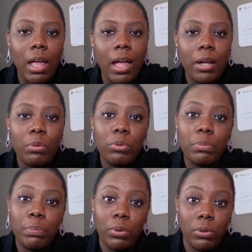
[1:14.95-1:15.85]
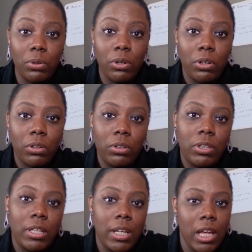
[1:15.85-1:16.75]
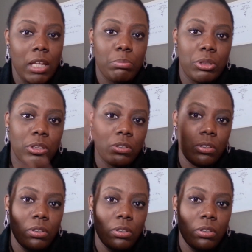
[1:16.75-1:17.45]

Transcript: I will pull names